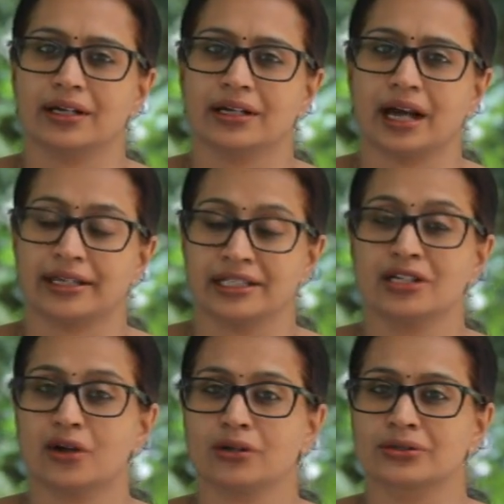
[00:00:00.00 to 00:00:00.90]
I
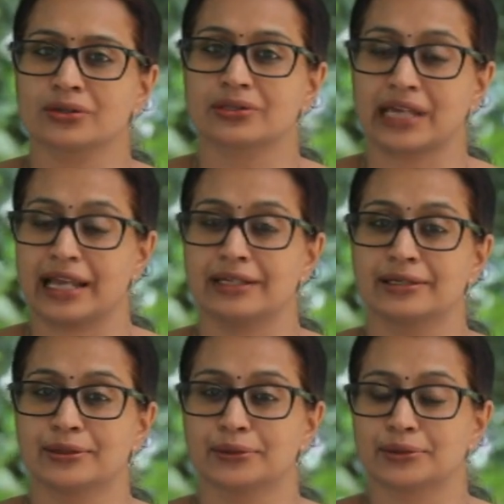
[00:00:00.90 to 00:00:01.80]
did also tell
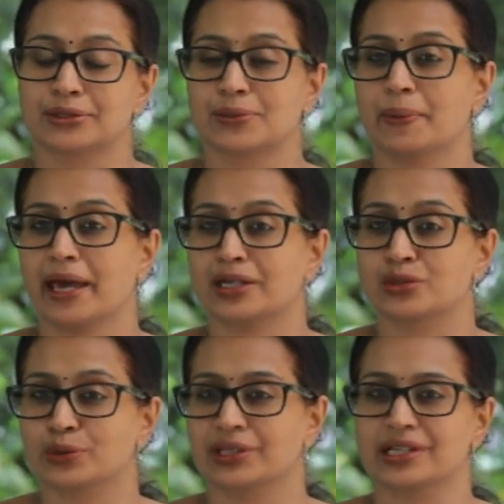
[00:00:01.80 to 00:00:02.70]
you to bear
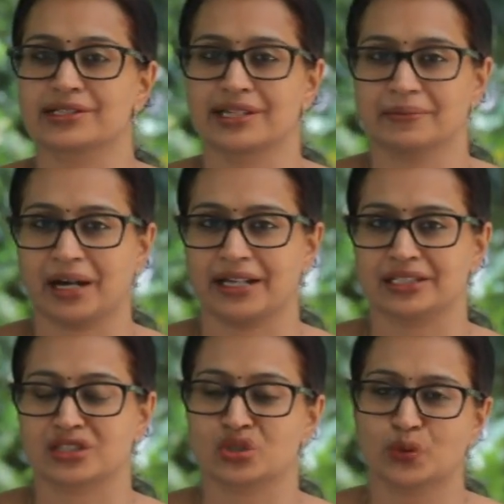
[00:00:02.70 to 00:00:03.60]
two things in
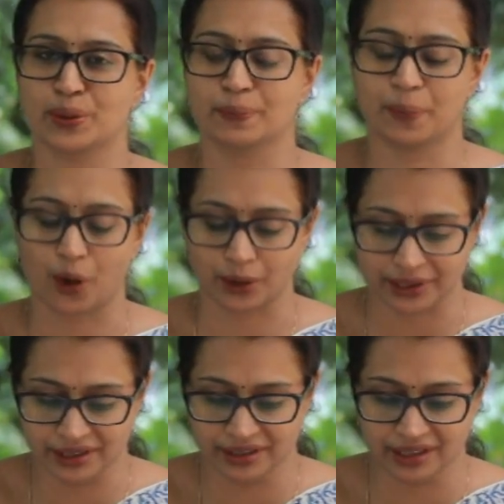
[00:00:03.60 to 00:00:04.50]
mind, two
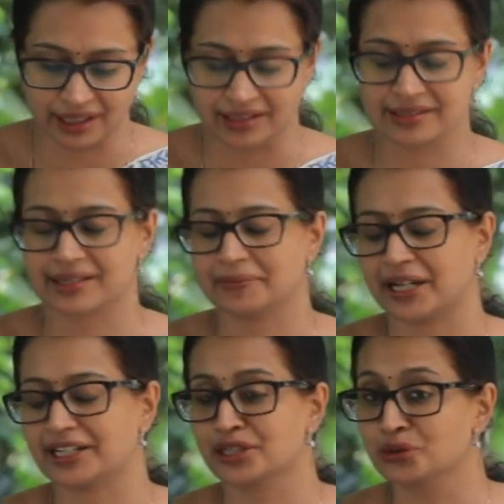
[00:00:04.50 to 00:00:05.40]
important things in
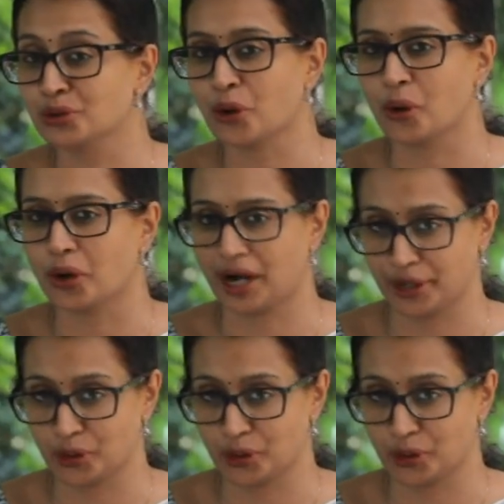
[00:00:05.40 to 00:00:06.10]
mind. I